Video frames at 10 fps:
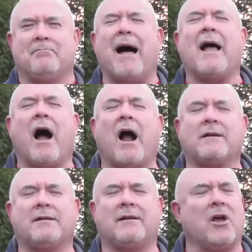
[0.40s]
My
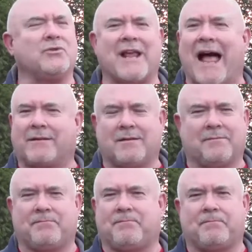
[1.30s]
heart goes out
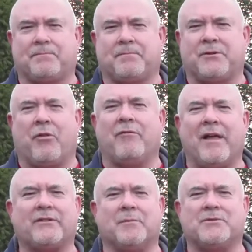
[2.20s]
to the
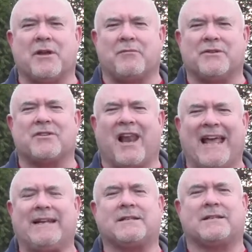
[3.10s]
victims of this
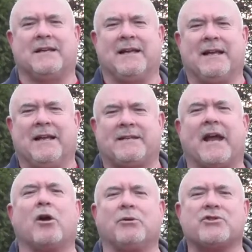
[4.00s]
latest
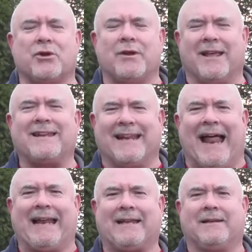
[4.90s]
terrible shooting in
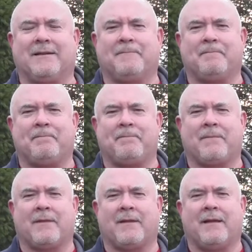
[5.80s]
Connecticut.
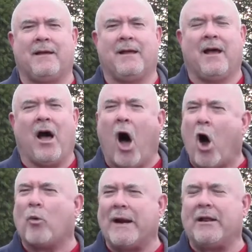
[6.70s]

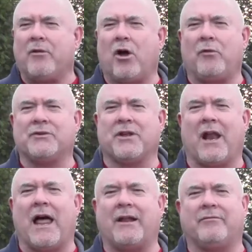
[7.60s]
Already, though, there's a
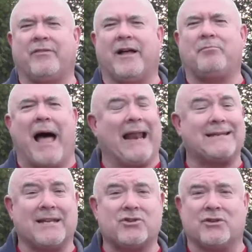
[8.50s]
lot of
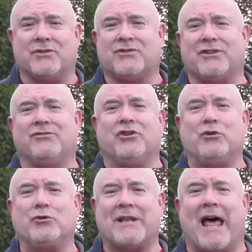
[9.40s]
politicians and
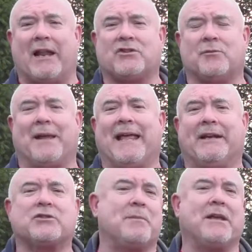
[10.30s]
news outlets to begin
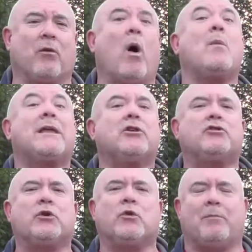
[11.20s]
to speak of what we
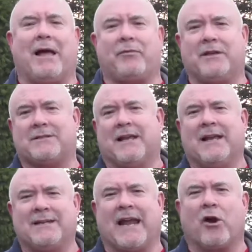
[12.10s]
can do about these
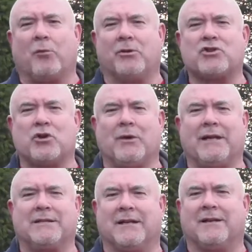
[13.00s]
terrible
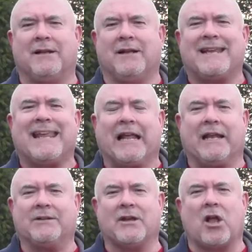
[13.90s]
shootings and
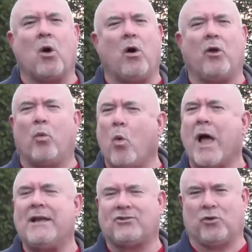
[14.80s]
killings that go on
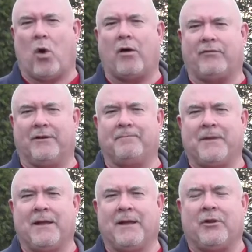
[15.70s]
way too often.
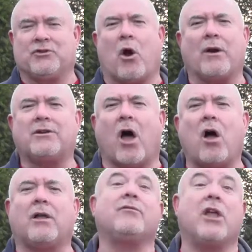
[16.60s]
There's already
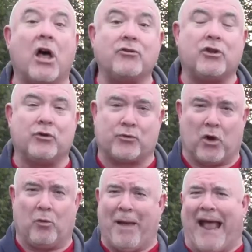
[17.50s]
talk of gun
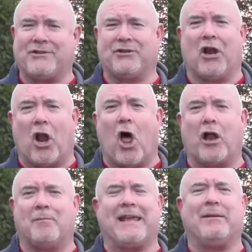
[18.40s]
control, passing a
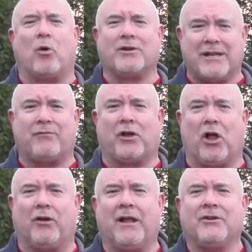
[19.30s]
law to make it more
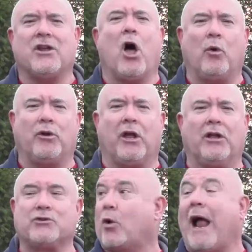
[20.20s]
difficult to own
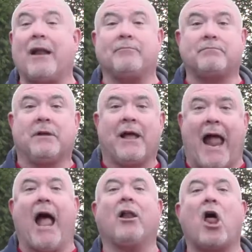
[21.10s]
guns, or
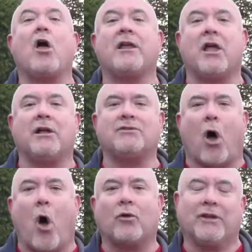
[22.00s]
outlawing guns
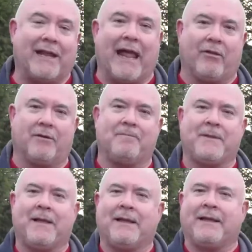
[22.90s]
altogether.
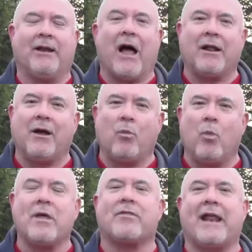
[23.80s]
You know,
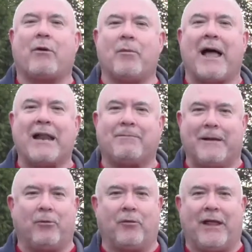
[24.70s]
with that, I remind
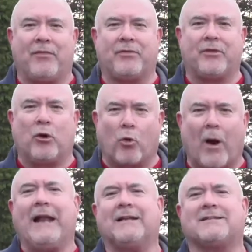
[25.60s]
people that the
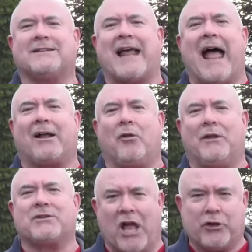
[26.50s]
greatest attack on
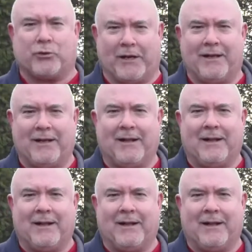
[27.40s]
this country,